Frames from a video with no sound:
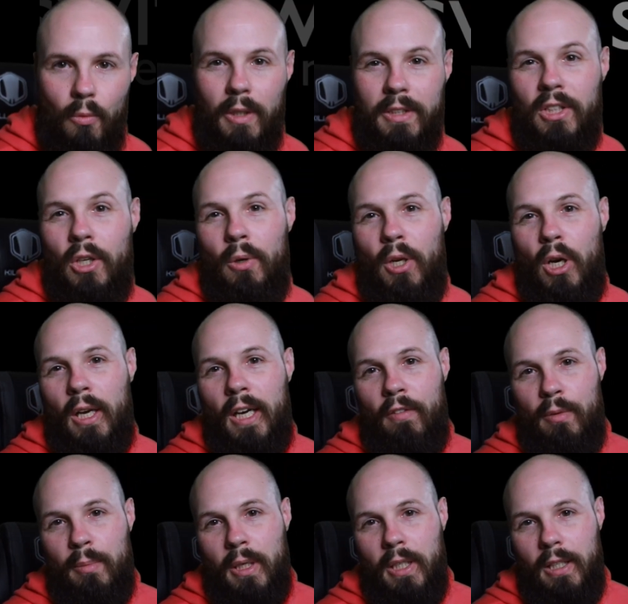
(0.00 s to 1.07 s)
What's going on,
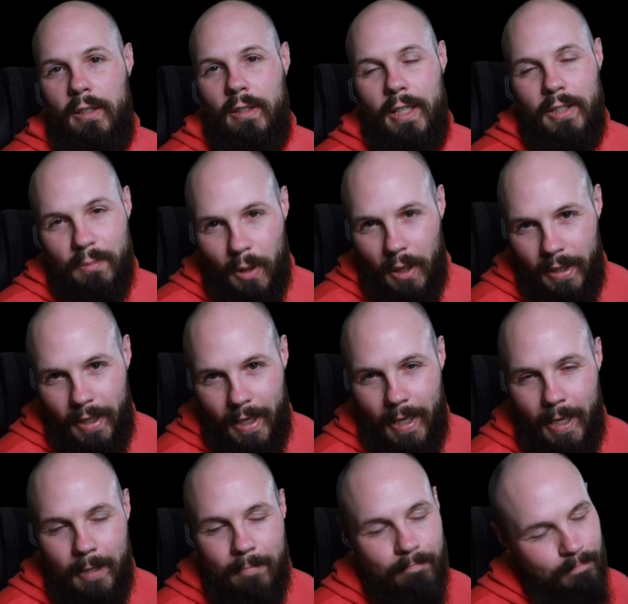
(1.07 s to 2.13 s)
everybody? It's
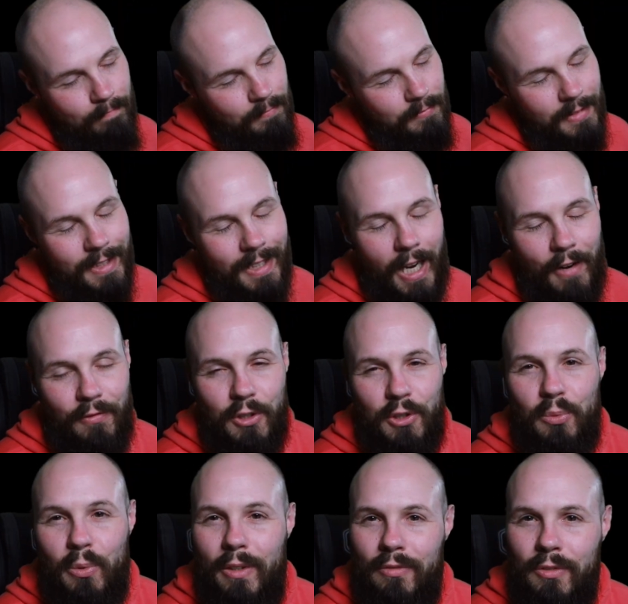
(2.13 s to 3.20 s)
Monday, time for
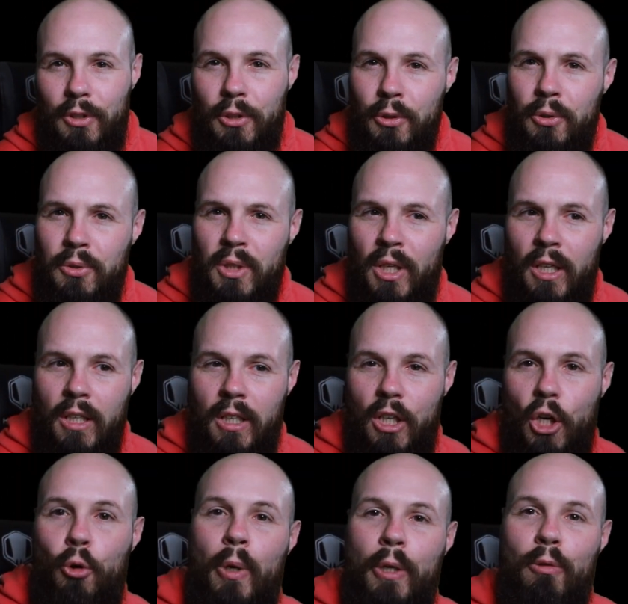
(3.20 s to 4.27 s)
Swift News.
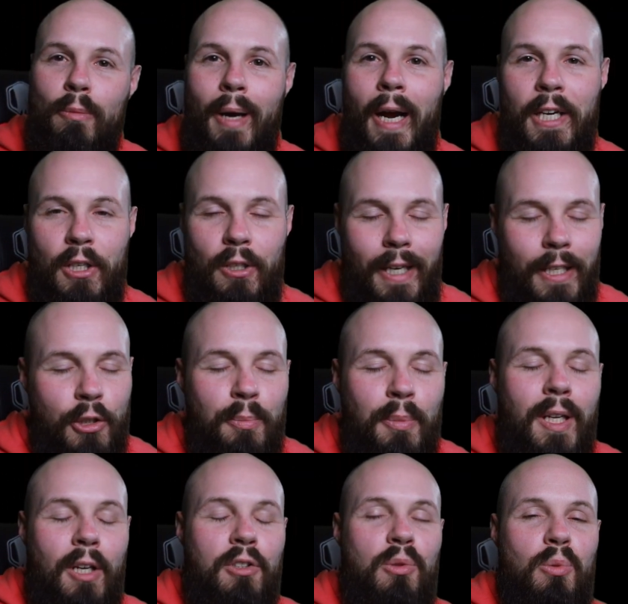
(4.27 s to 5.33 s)
A quick reminder, I do
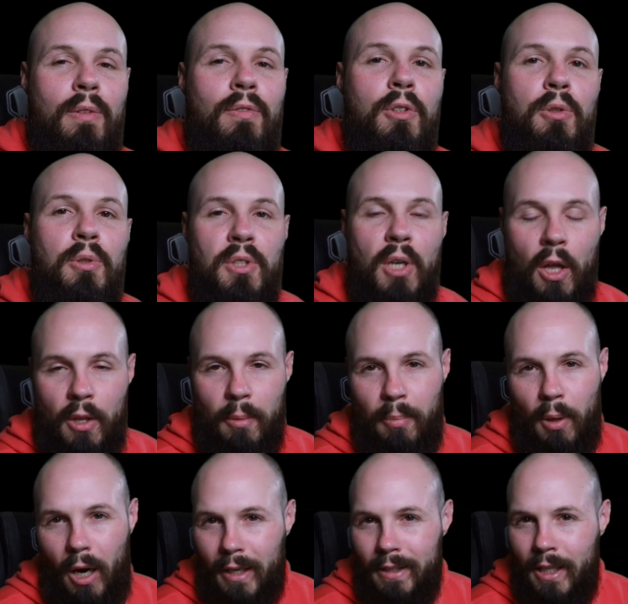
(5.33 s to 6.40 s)
put out Swift News on the
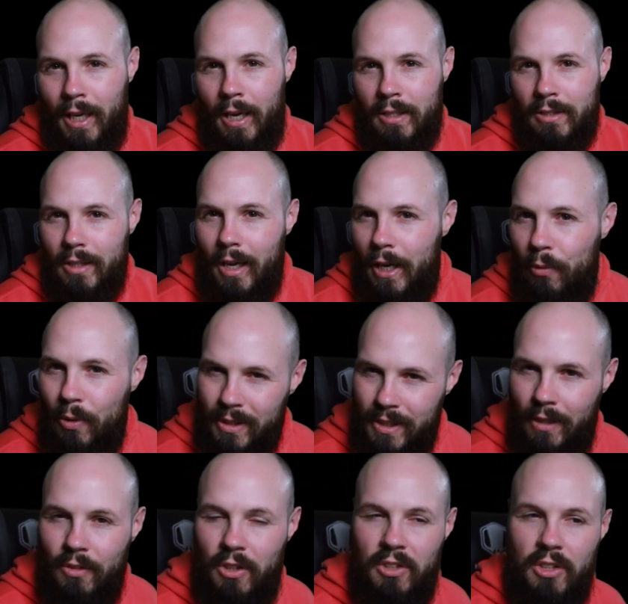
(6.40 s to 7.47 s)
podcast, iOS
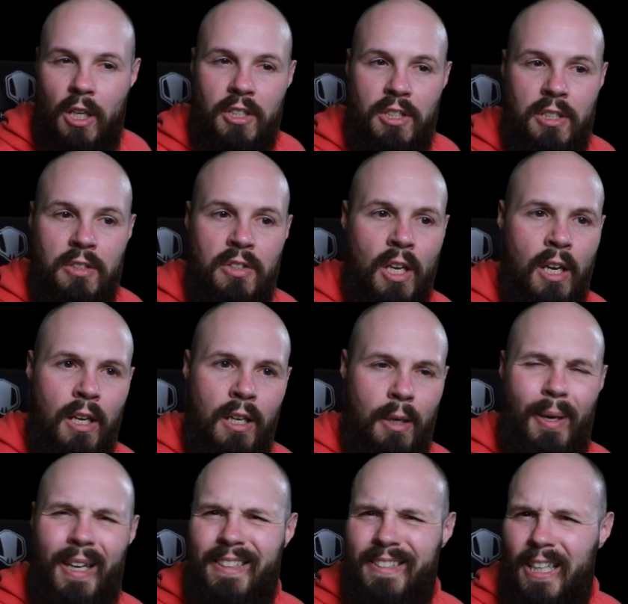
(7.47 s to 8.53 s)
Dev Discussions,
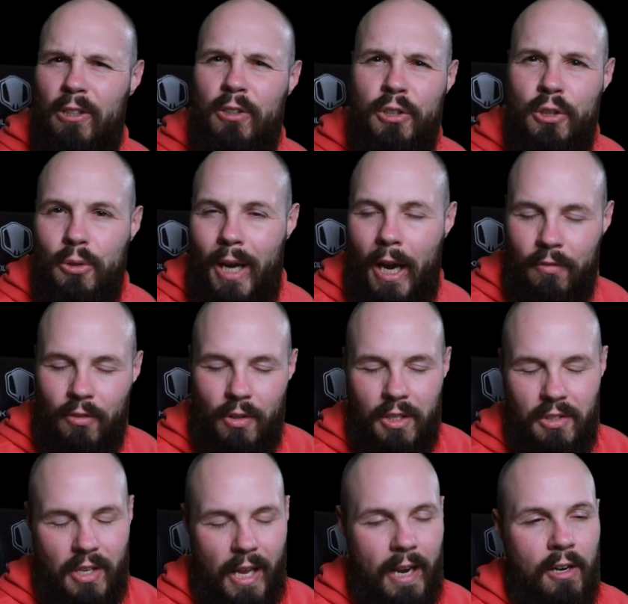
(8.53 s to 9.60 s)
about a day or two after
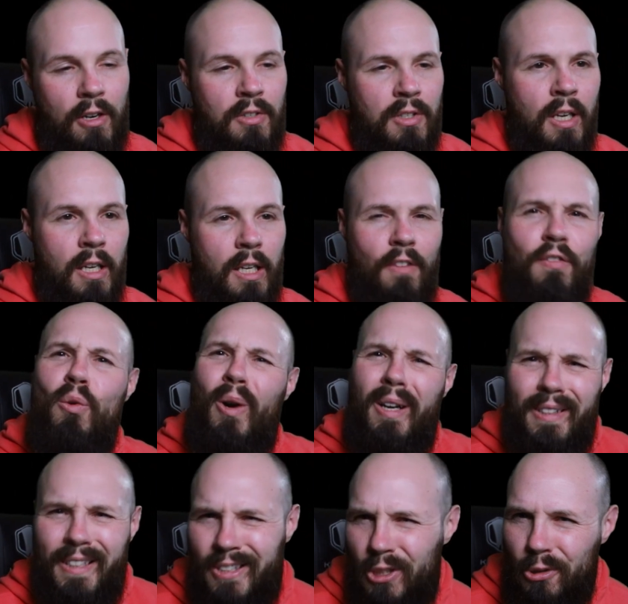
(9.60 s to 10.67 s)
this airs, if you want to
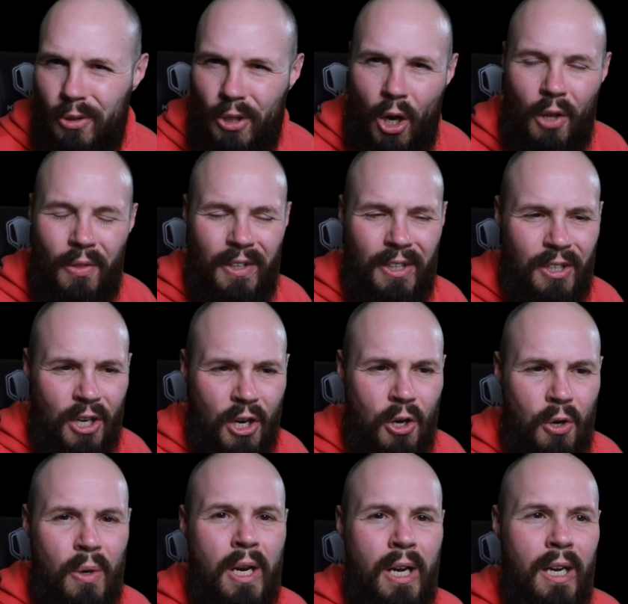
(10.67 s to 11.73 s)
listen to it on the
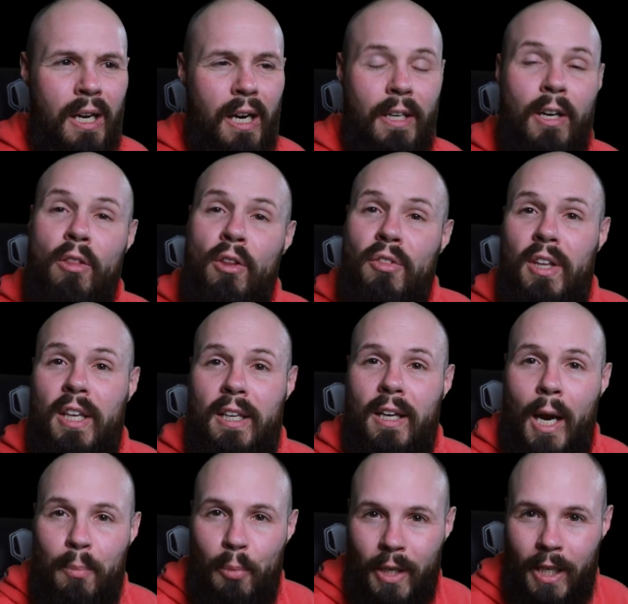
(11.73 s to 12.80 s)
go. Another thing,
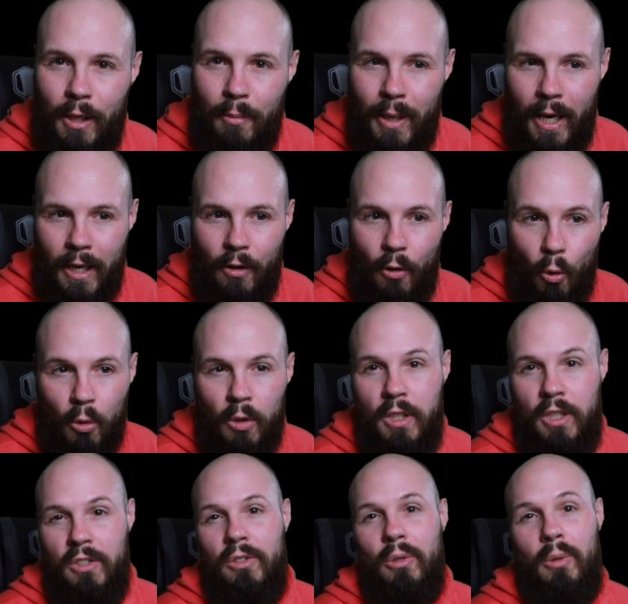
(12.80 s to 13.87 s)
I'm bringing back
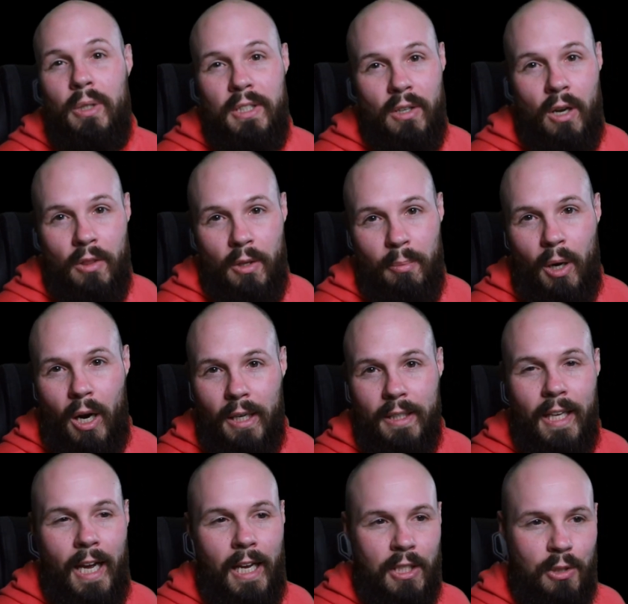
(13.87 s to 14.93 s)
origin stories on the
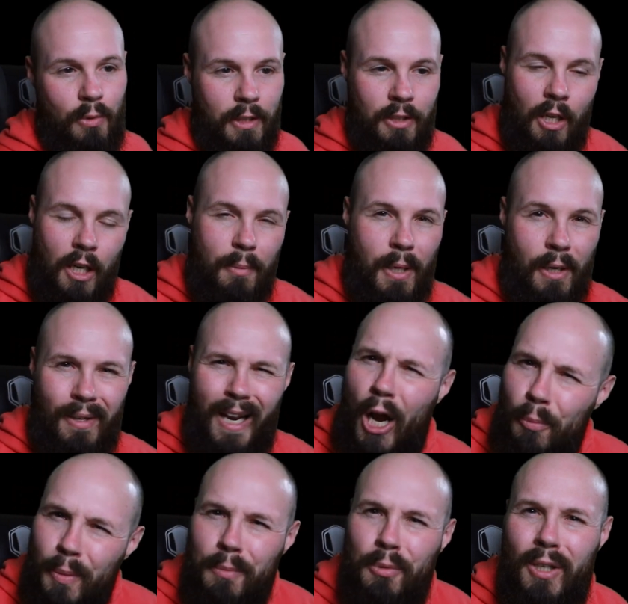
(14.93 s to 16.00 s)
podcast, where I talk about
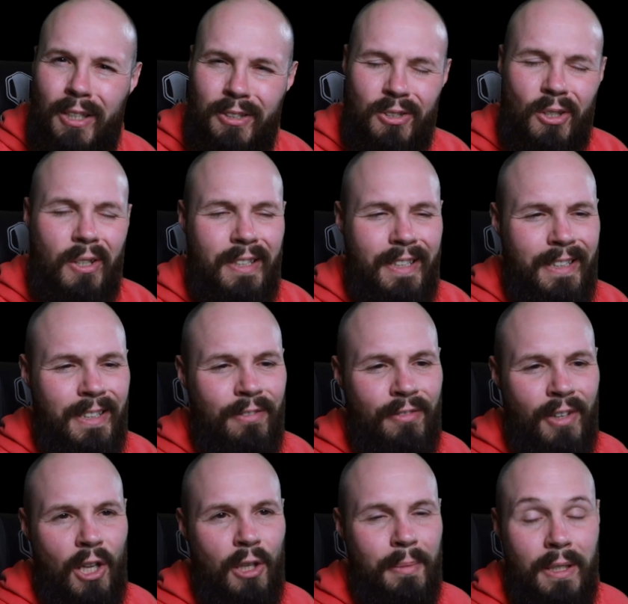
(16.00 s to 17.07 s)
how people got started in
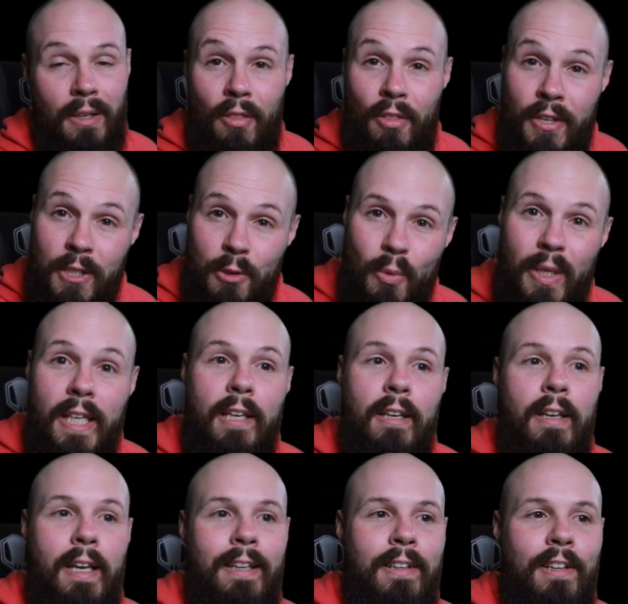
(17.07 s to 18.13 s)
development this week.
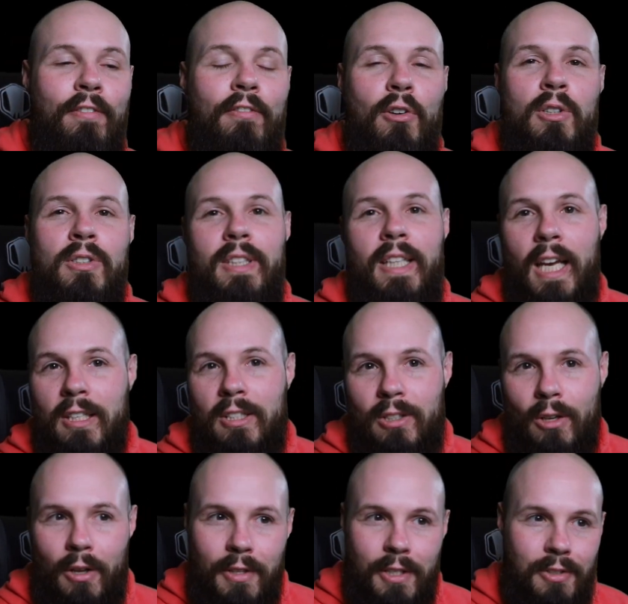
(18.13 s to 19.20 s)
And the first guest
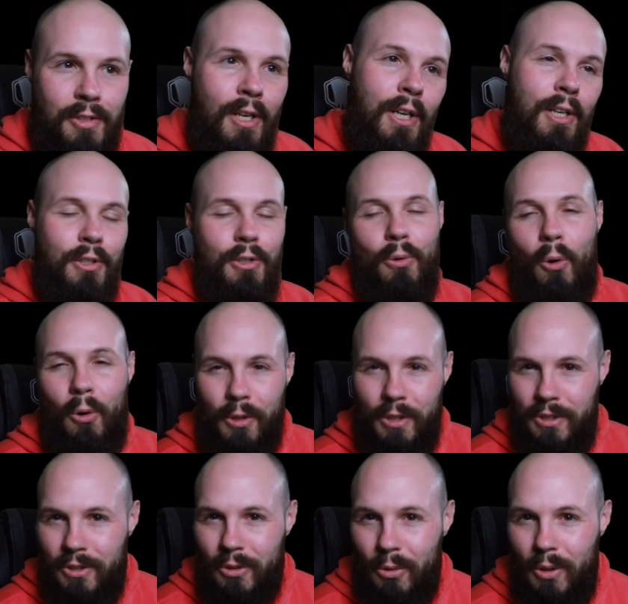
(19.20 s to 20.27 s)
on this new
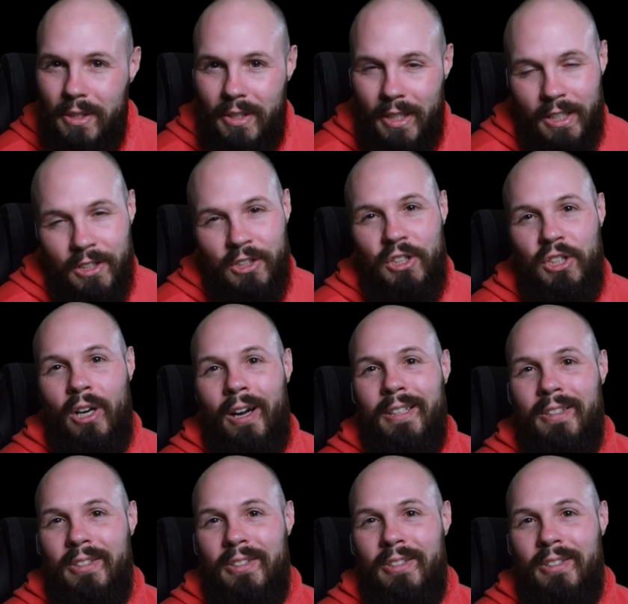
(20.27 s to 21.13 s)
origin stories is John